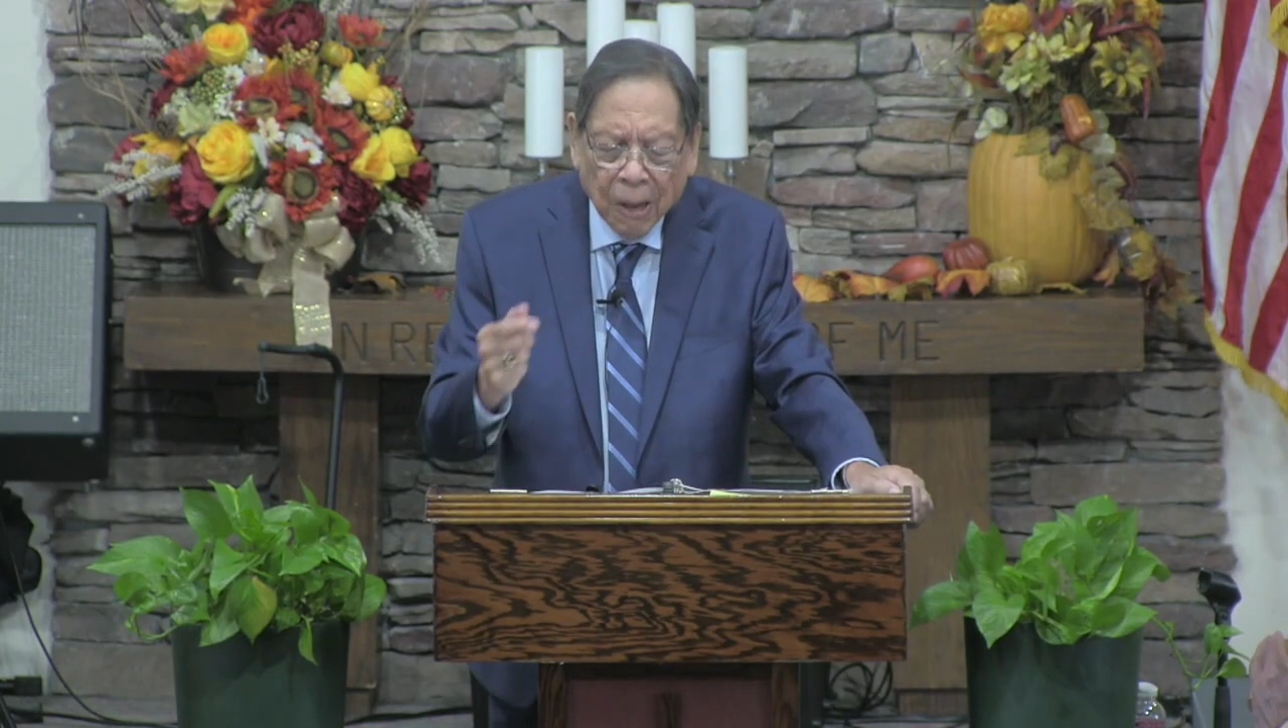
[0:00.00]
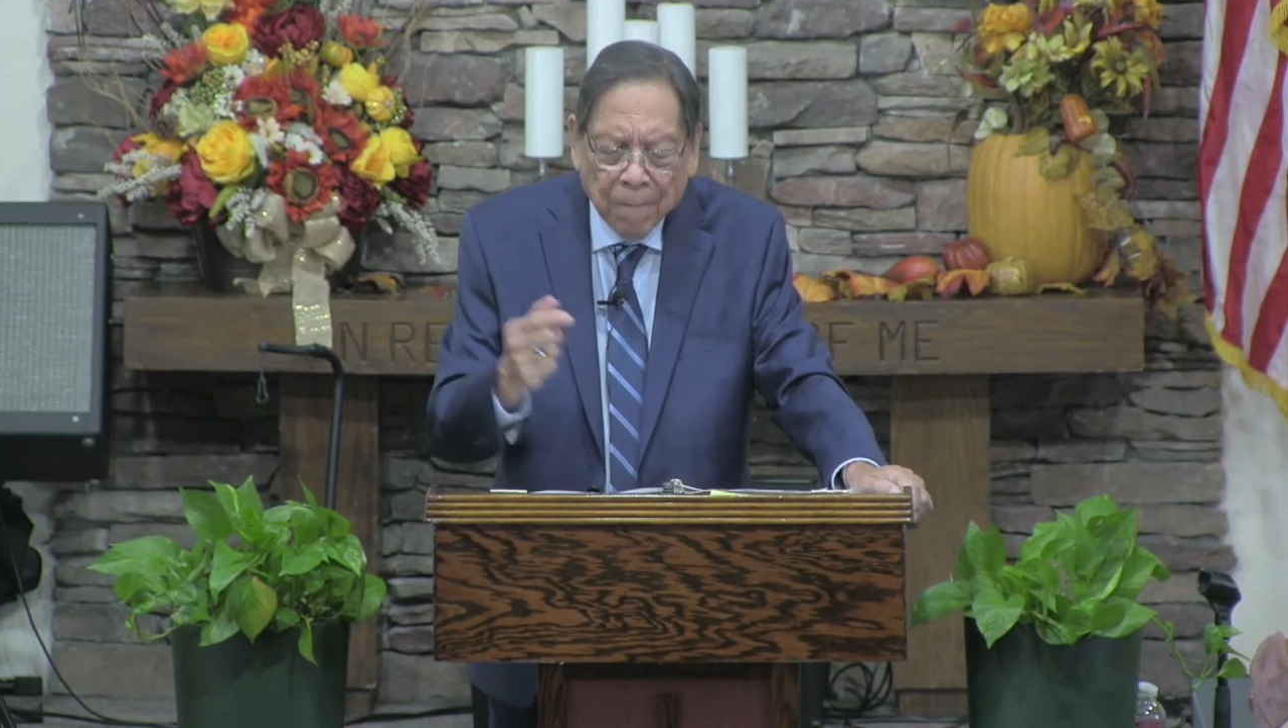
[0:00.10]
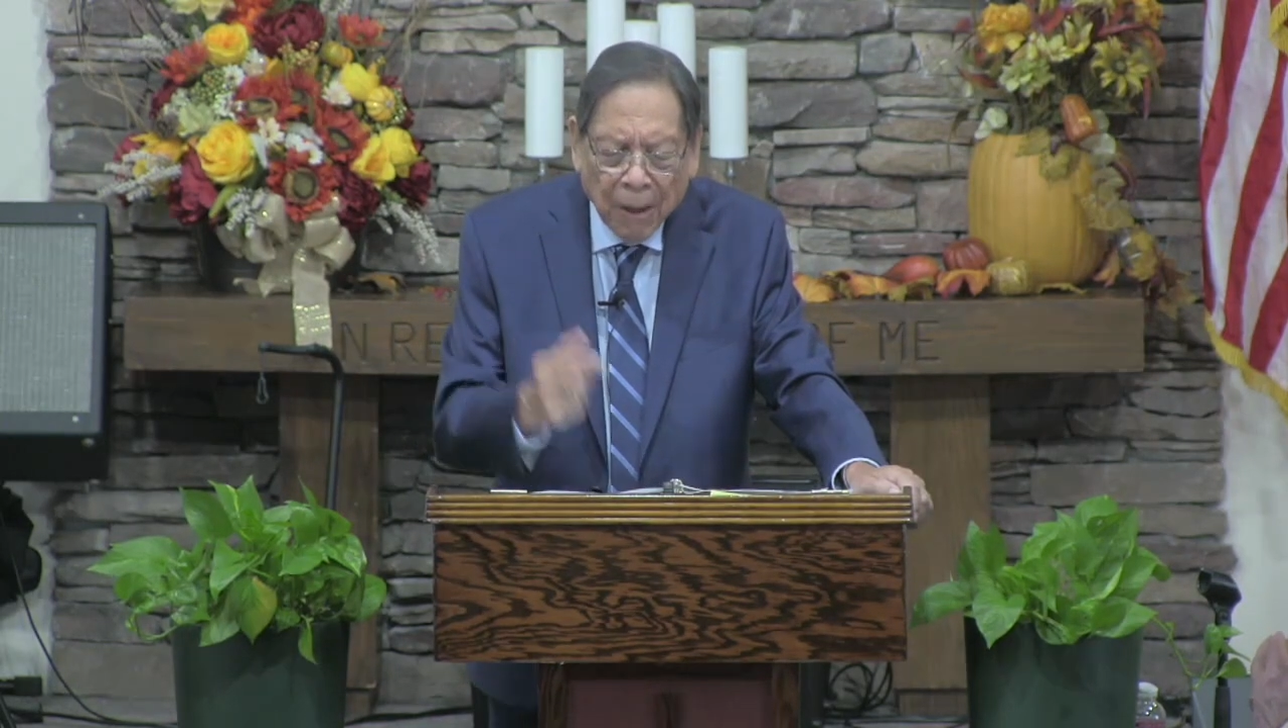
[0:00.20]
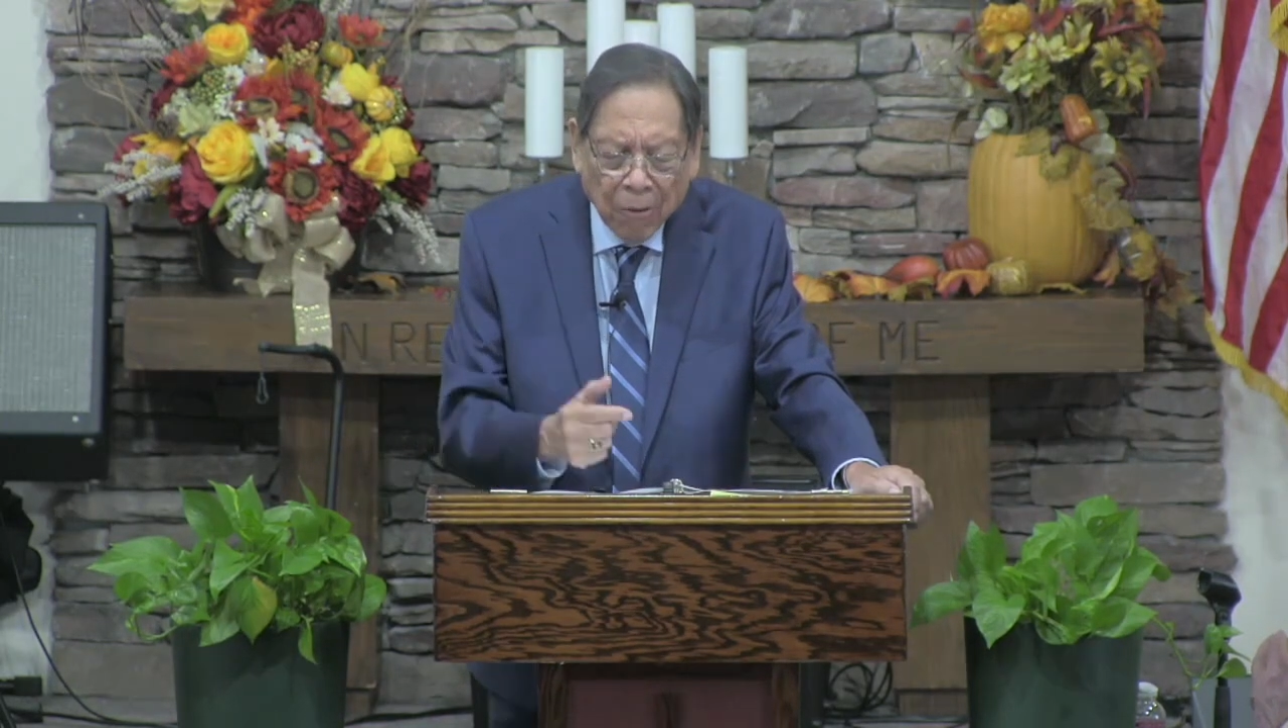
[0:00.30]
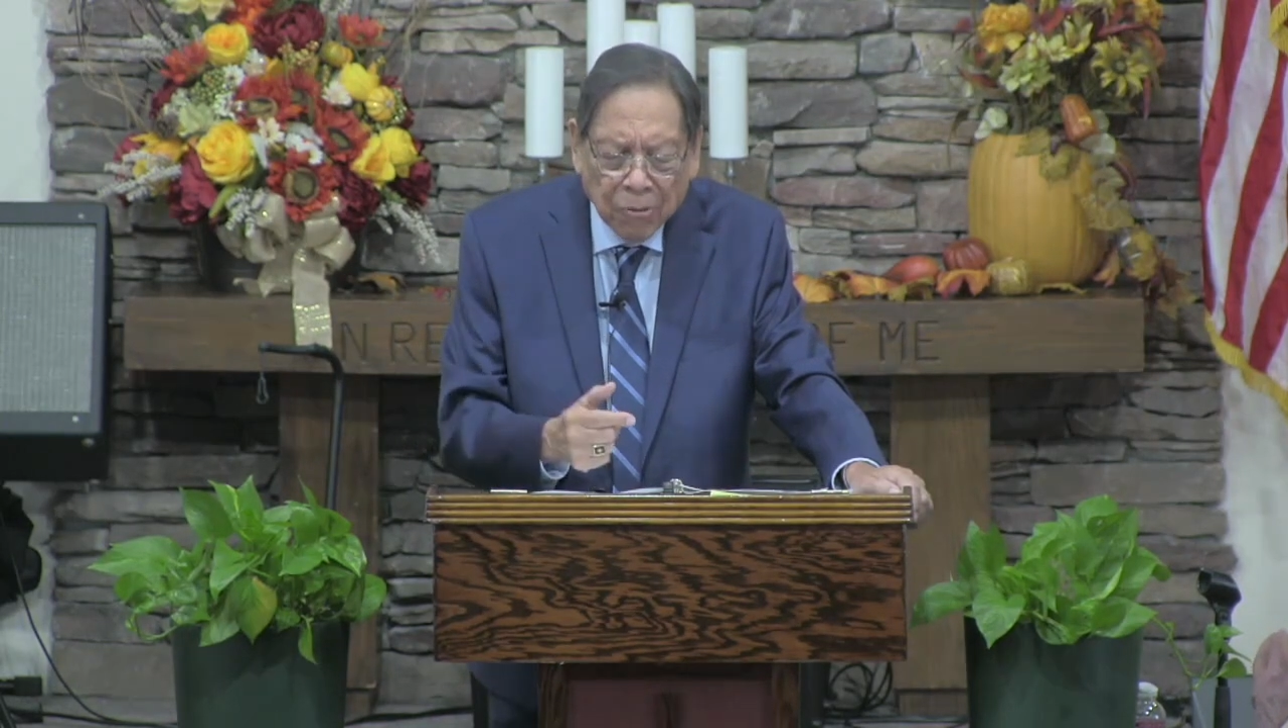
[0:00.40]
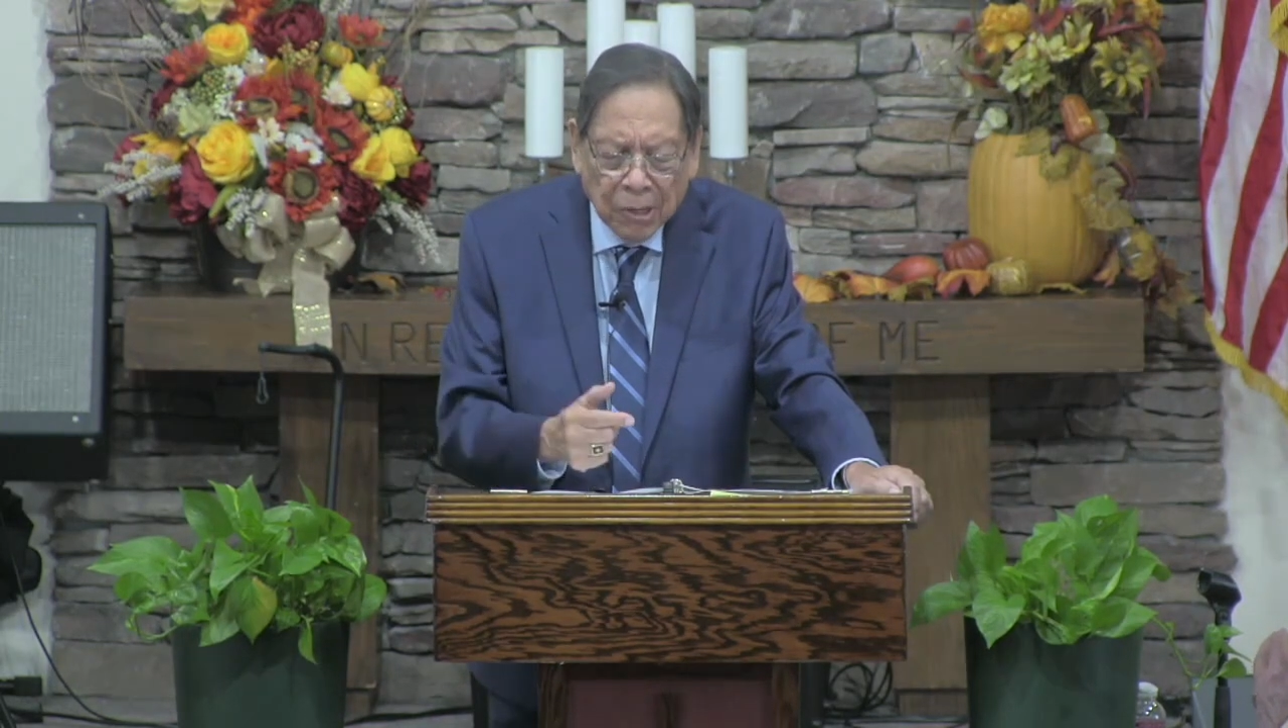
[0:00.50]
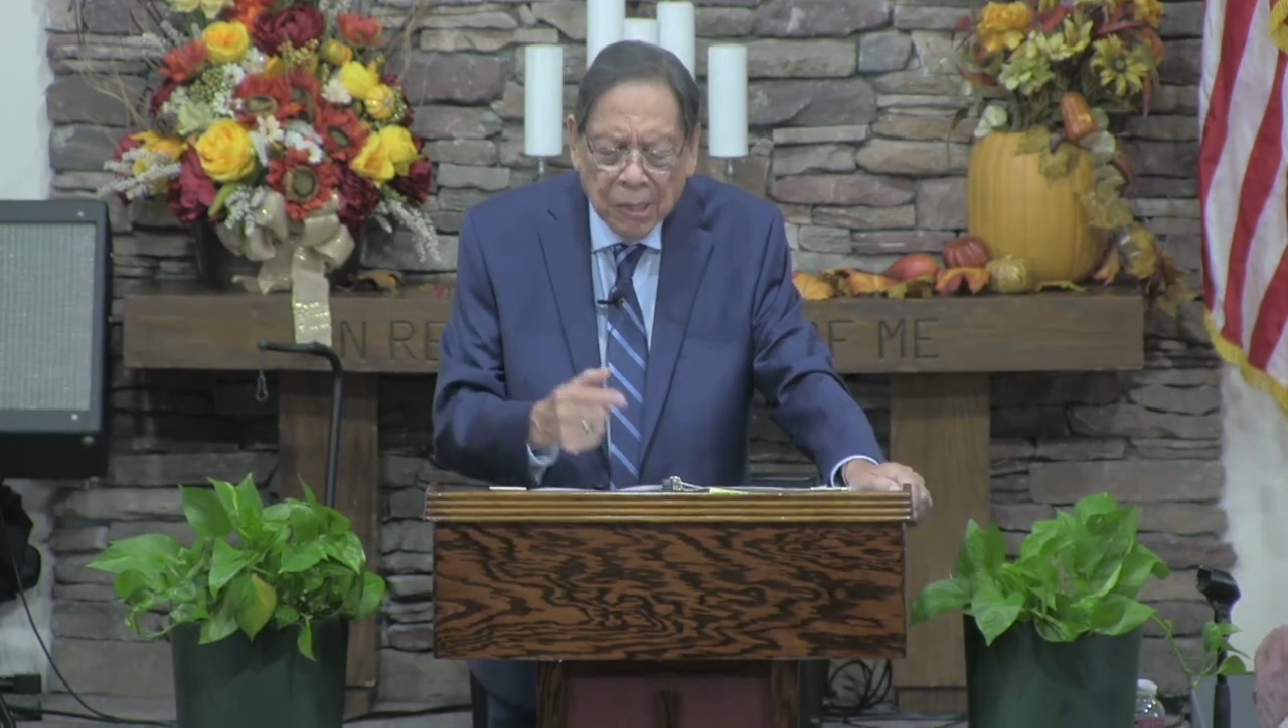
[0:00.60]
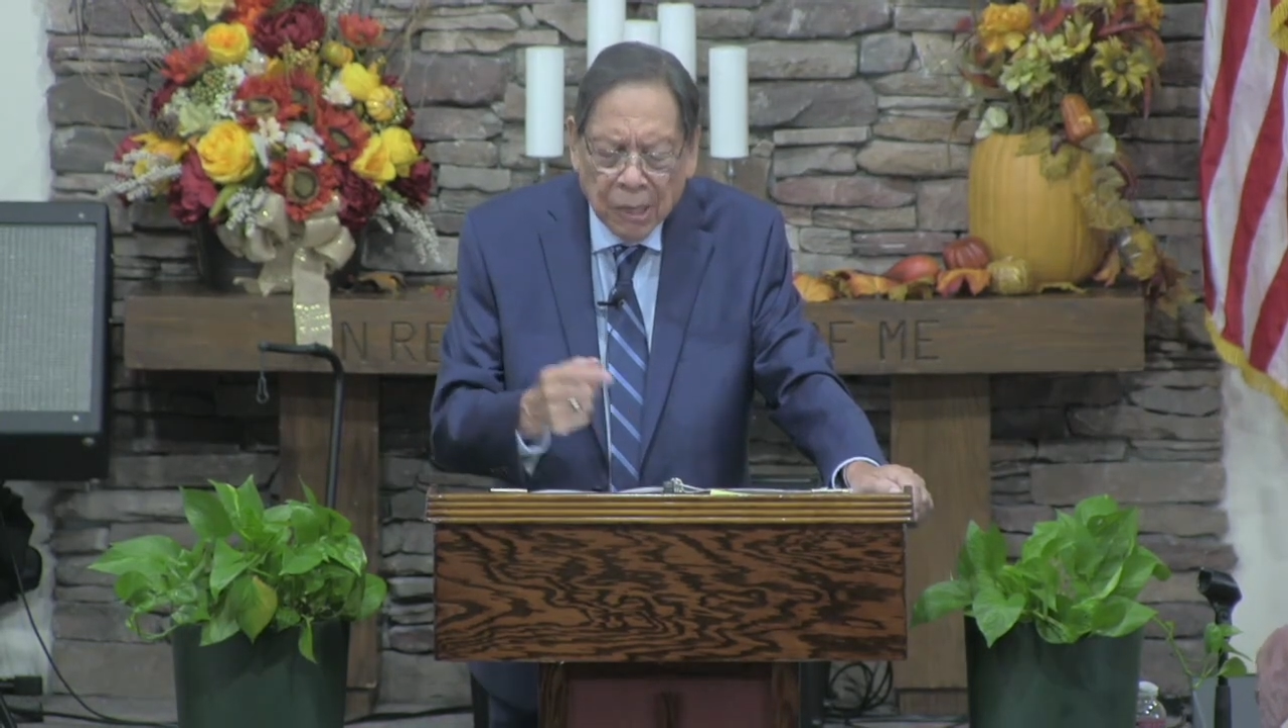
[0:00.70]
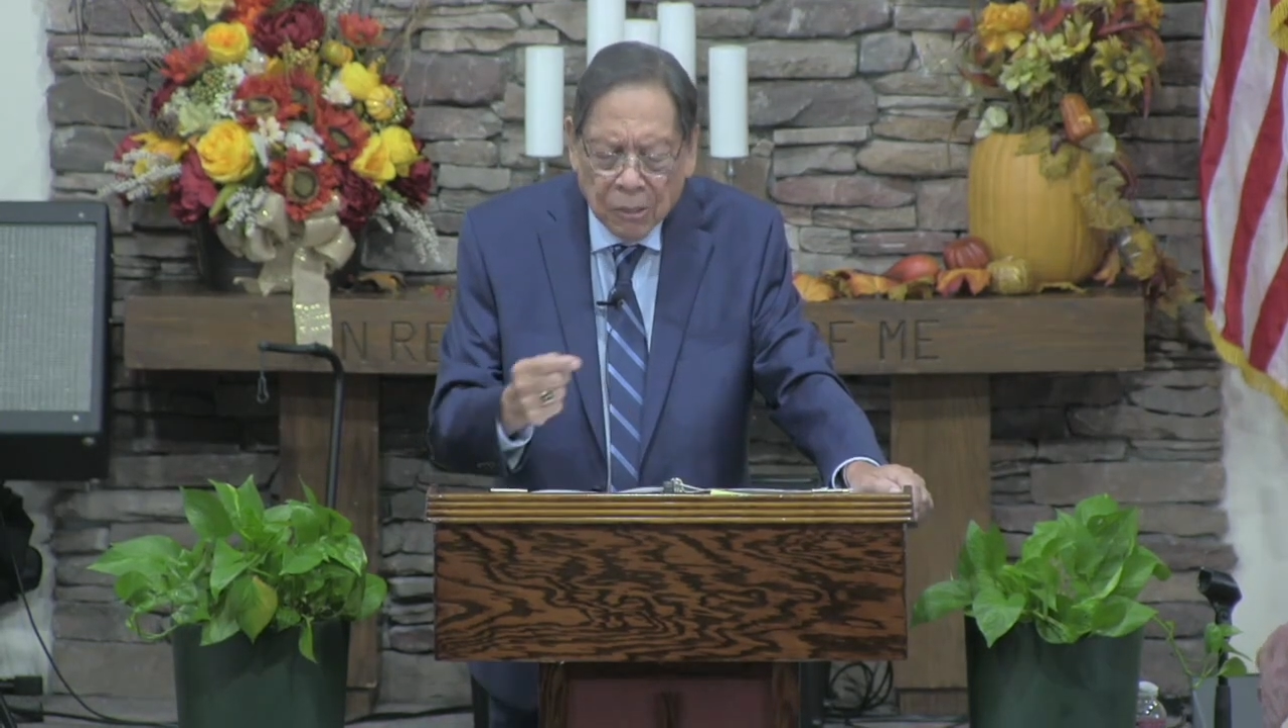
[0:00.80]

abounding